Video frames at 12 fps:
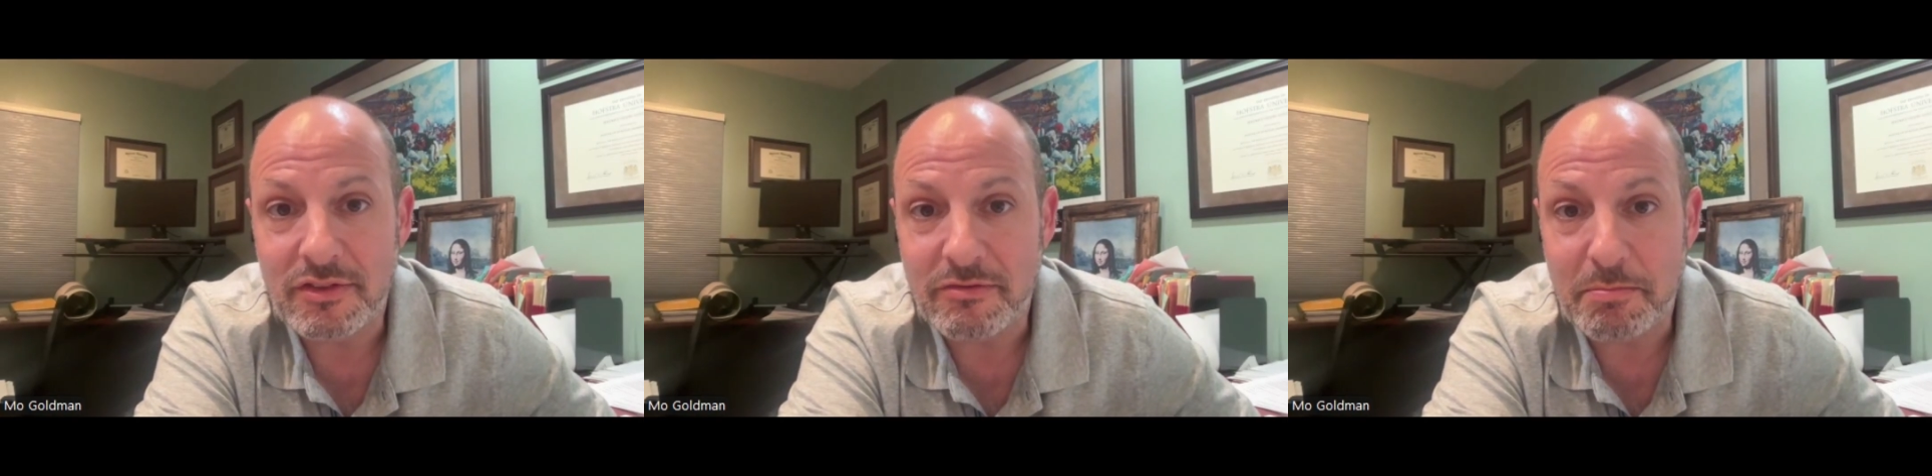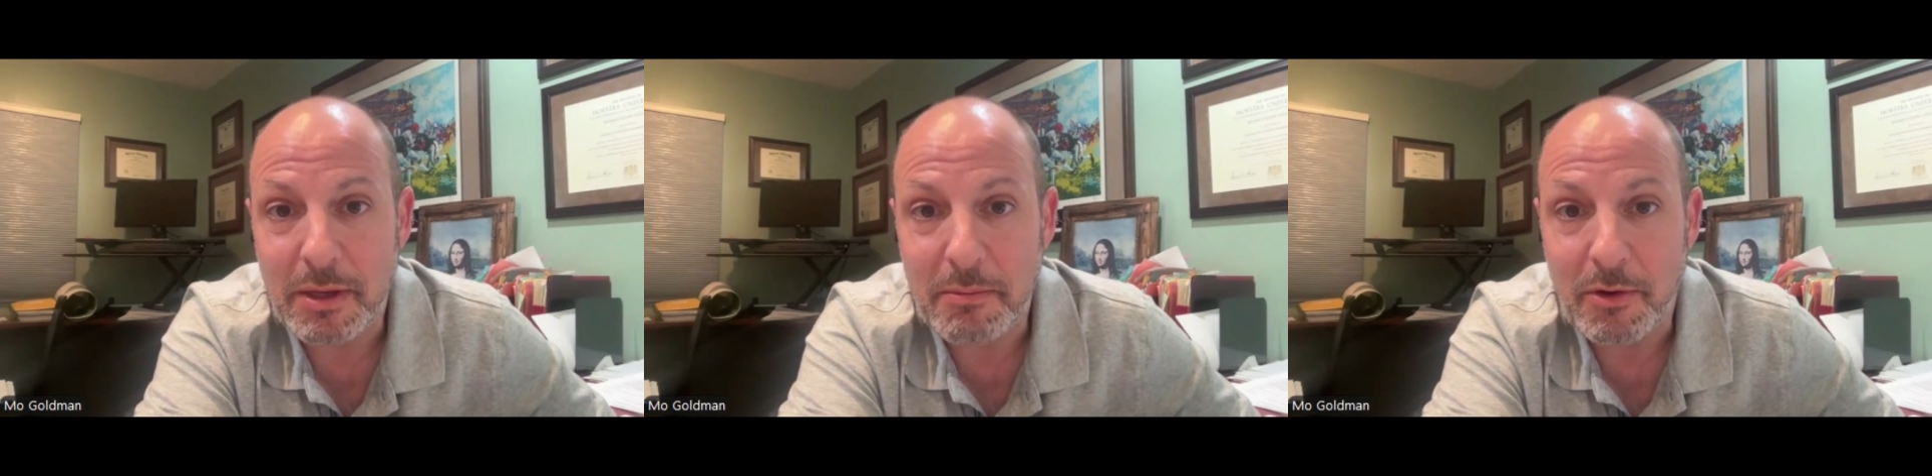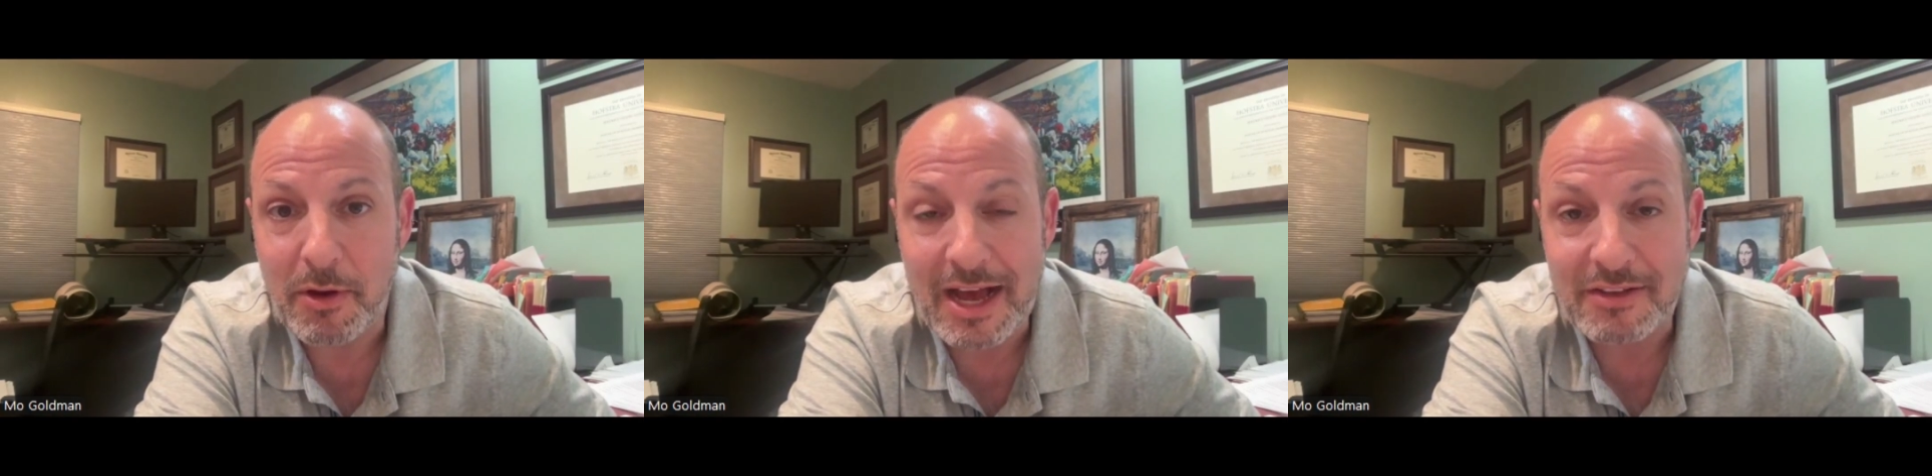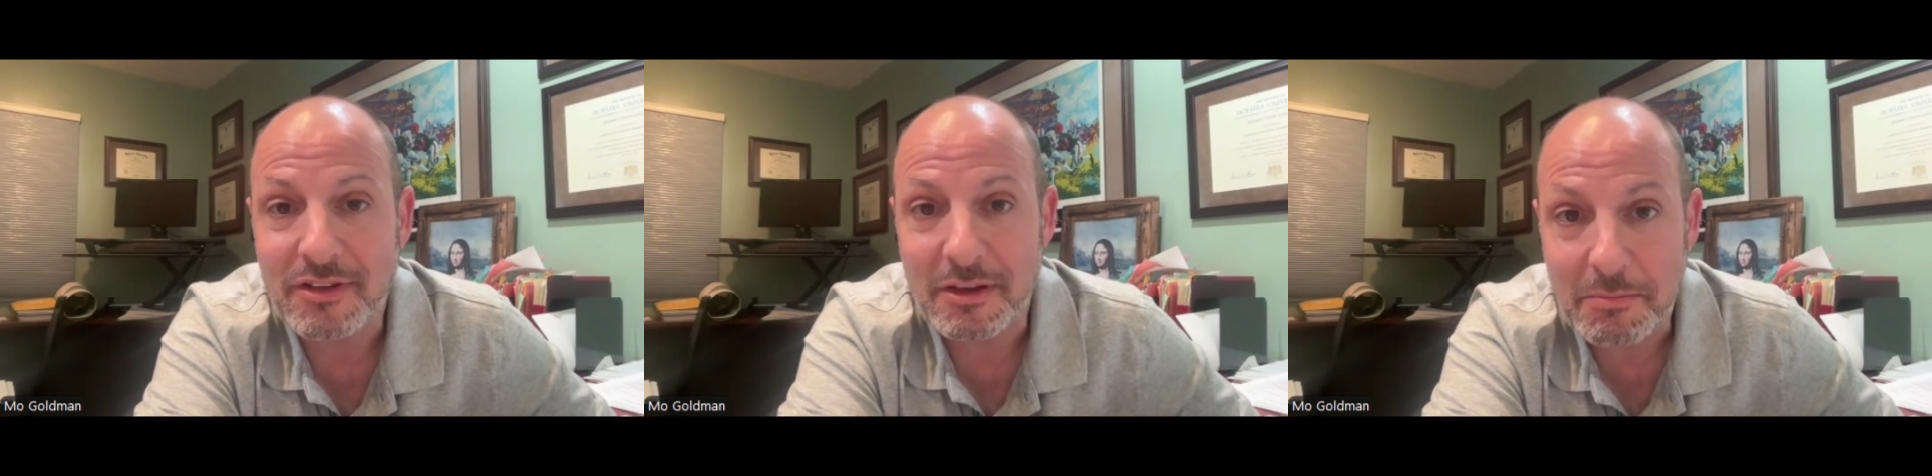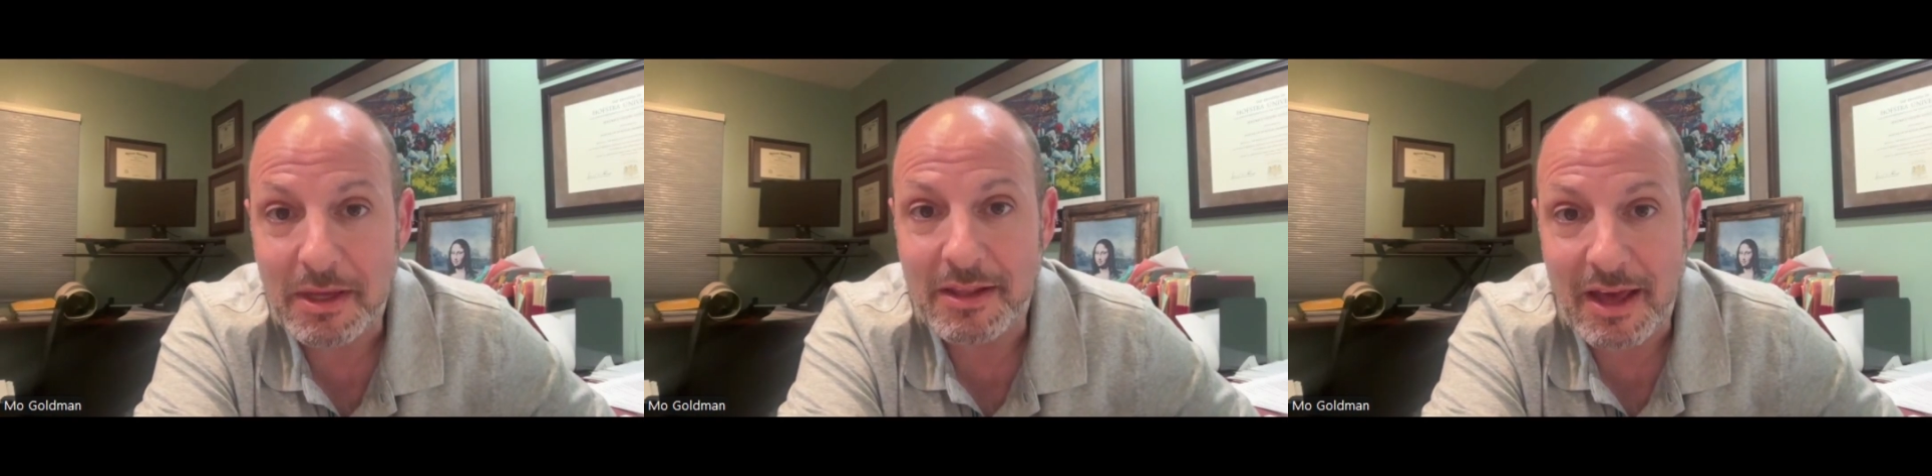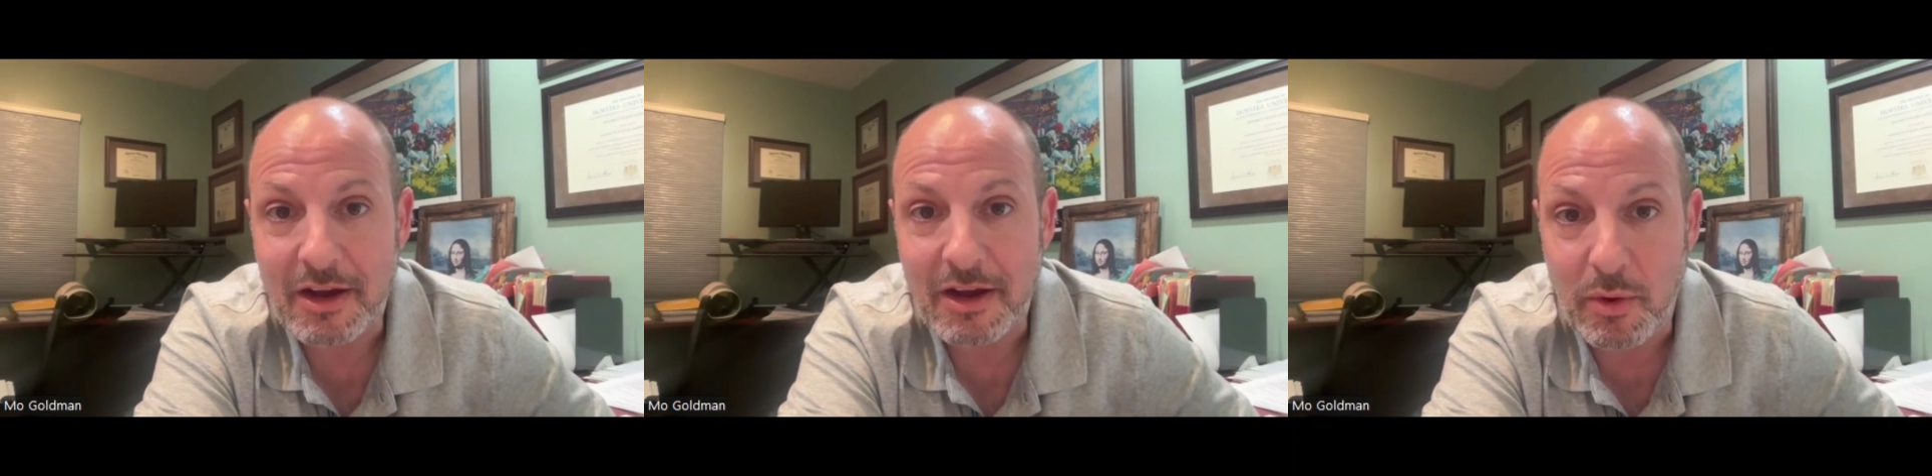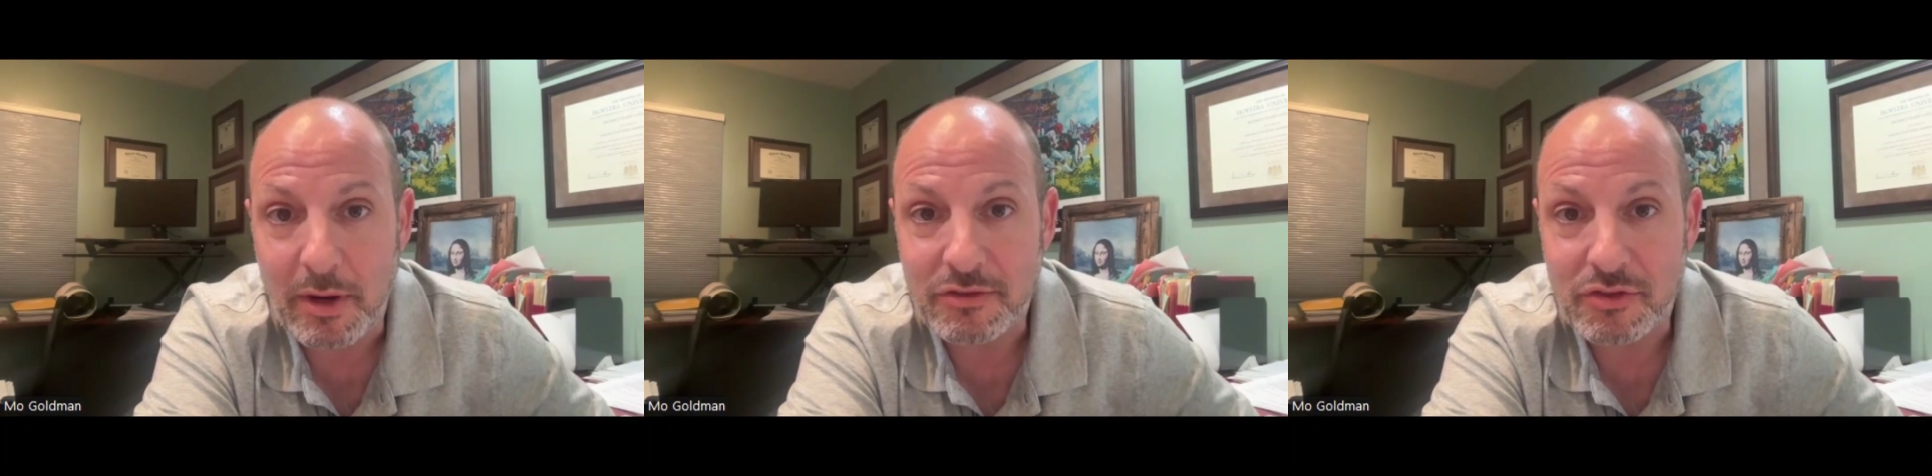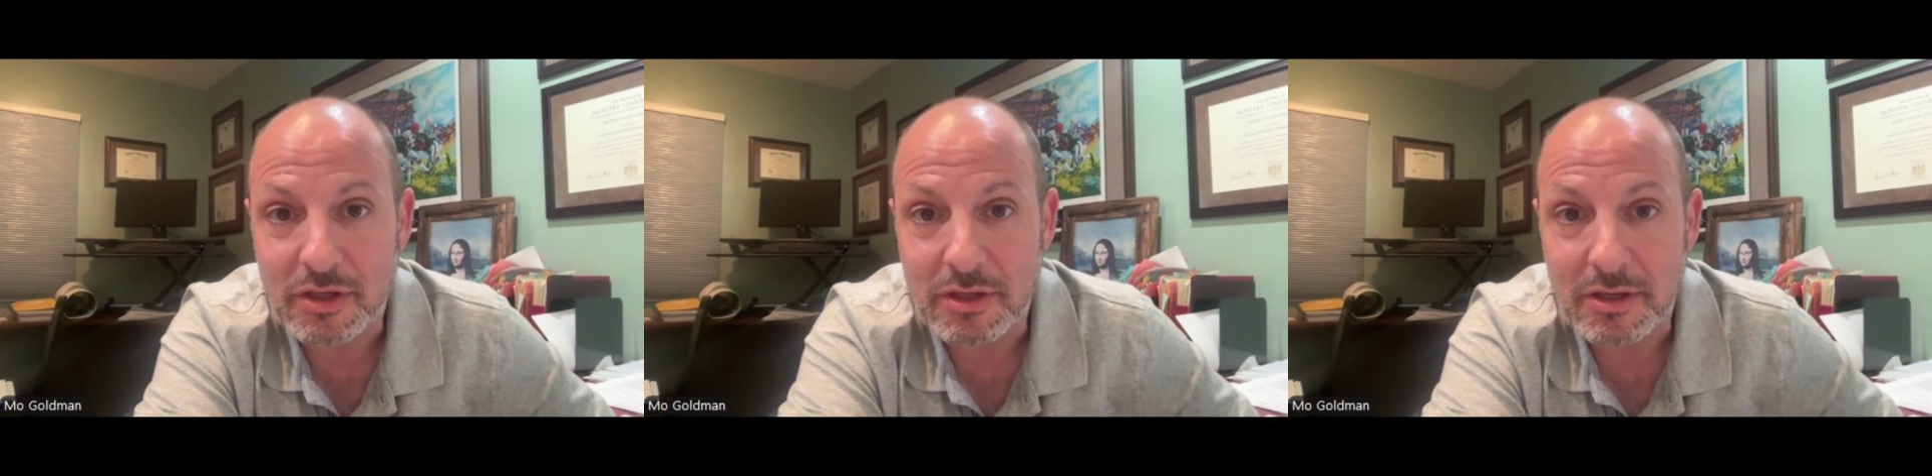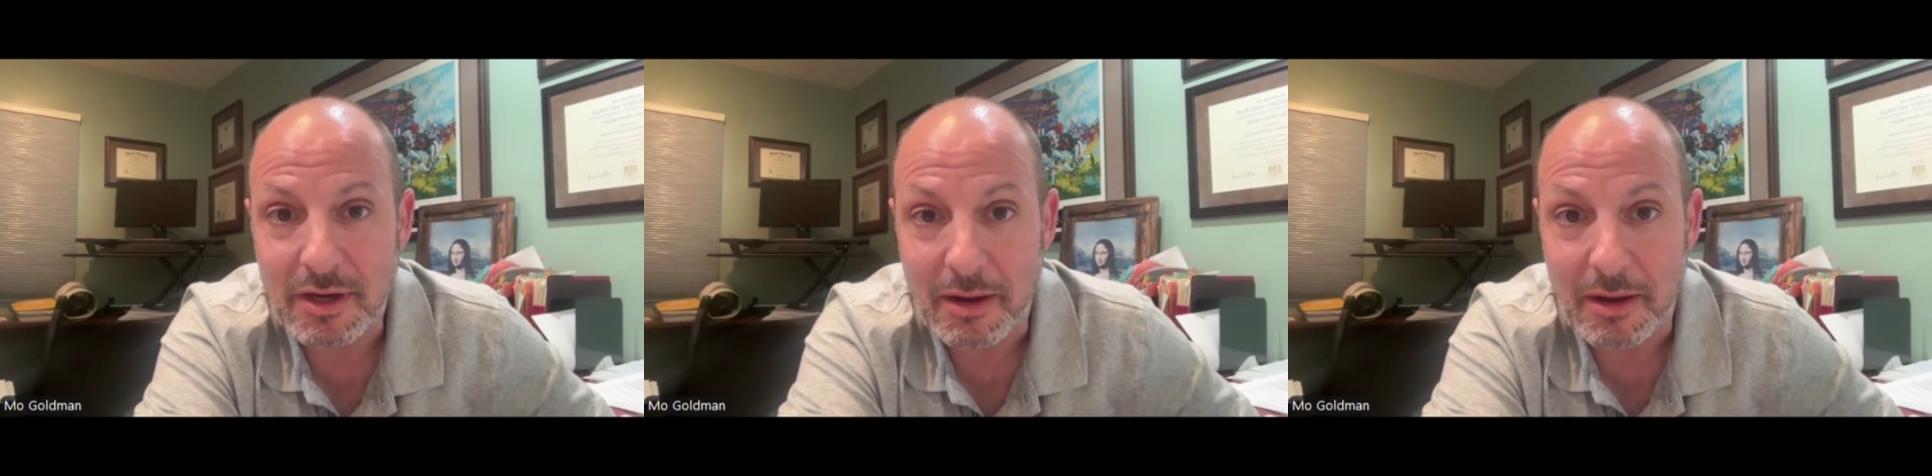of people asking me that question.